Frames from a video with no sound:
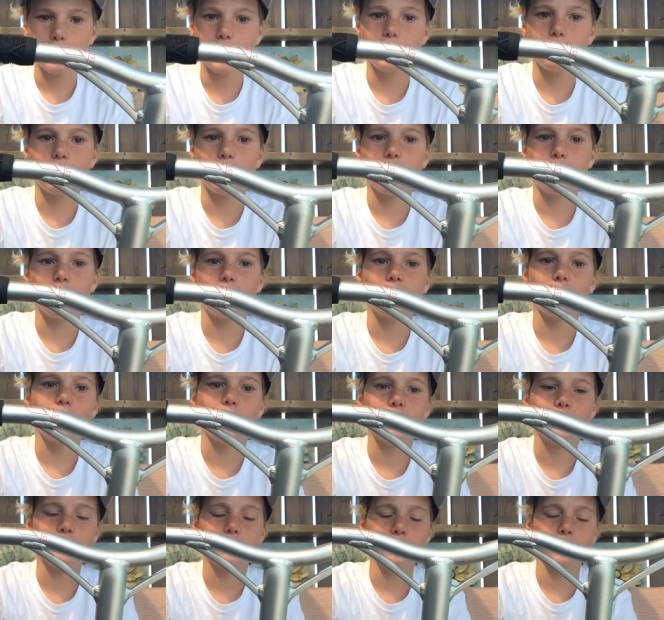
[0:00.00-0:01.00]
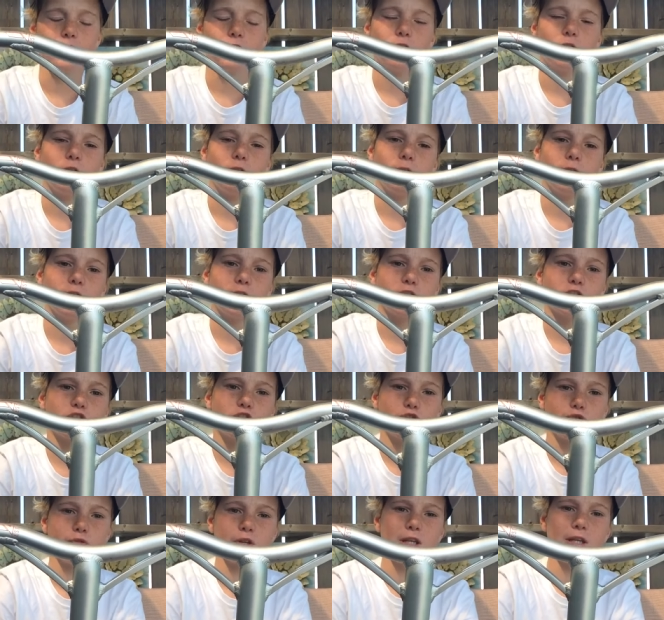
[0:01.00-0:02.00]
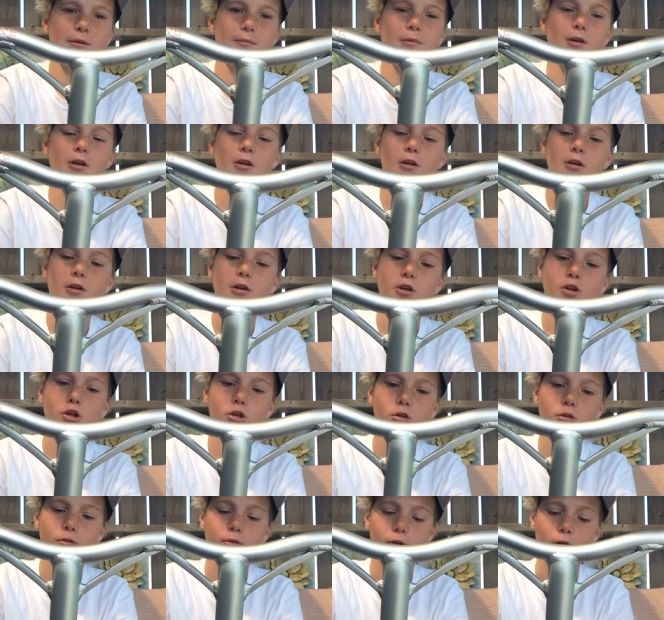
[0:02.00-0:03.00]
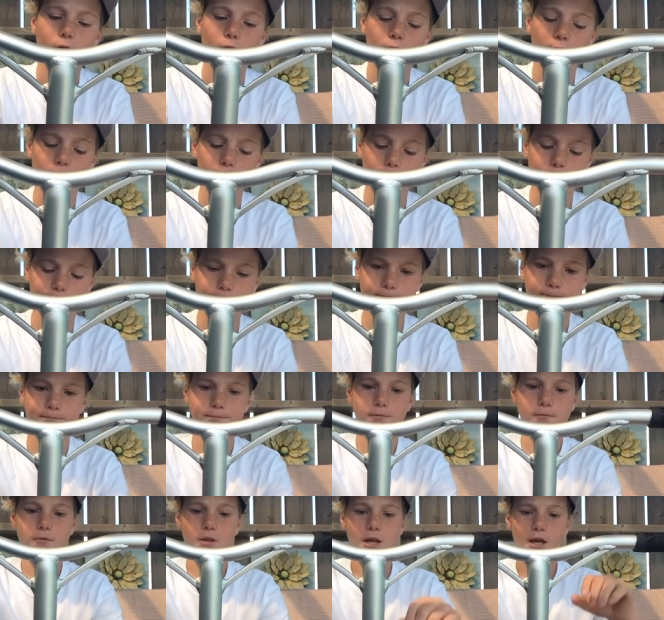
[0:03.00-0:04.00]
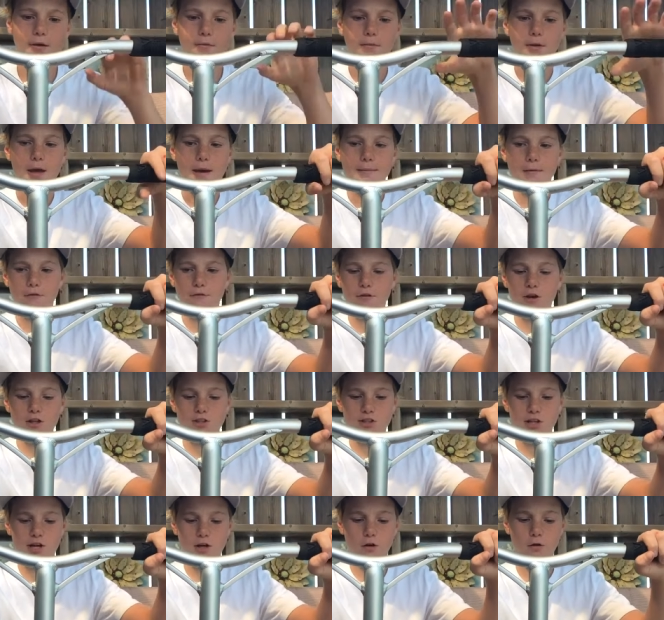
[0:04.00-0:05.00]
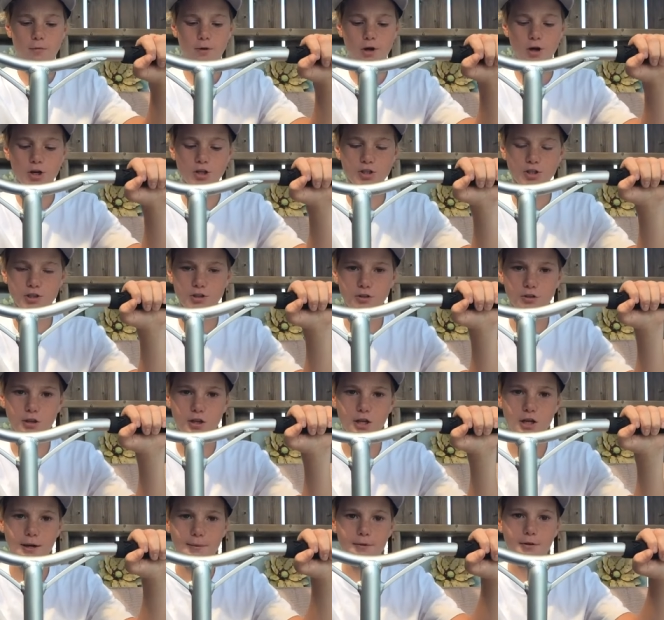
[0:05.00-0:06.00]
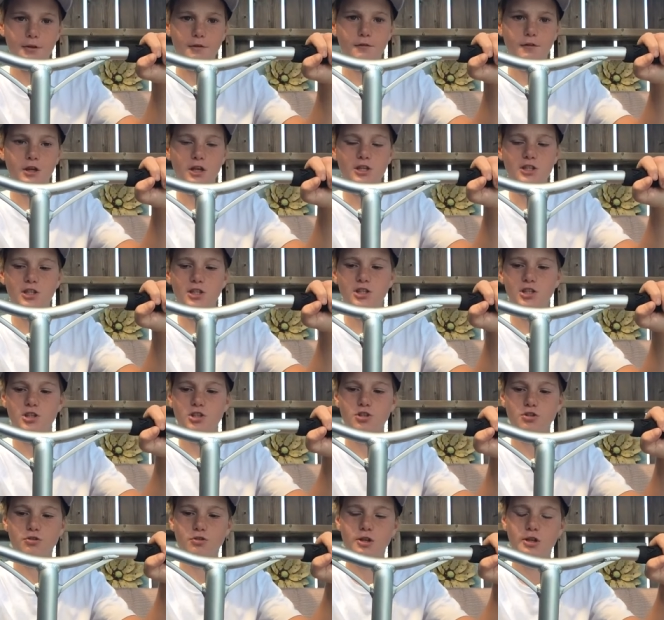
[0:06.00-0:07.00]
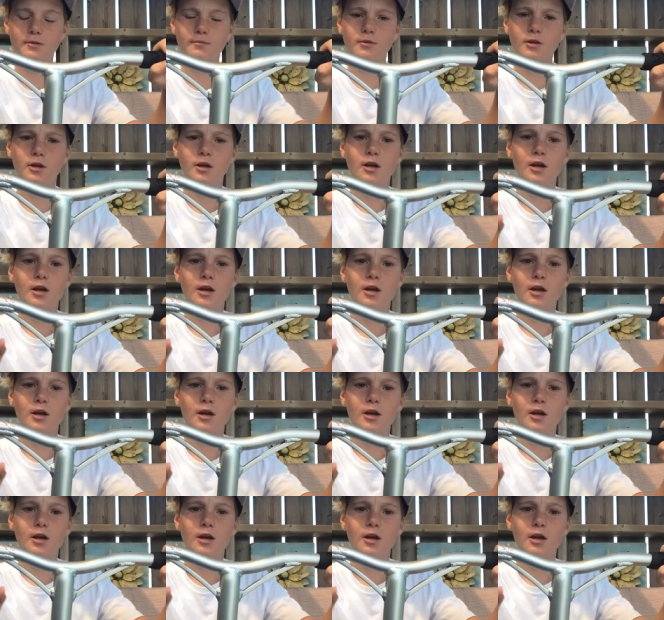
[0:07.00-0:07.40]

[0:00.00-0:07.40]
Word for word: And then I got the Extreme um, M F X Aero Bars. They come on the V X six Extreme.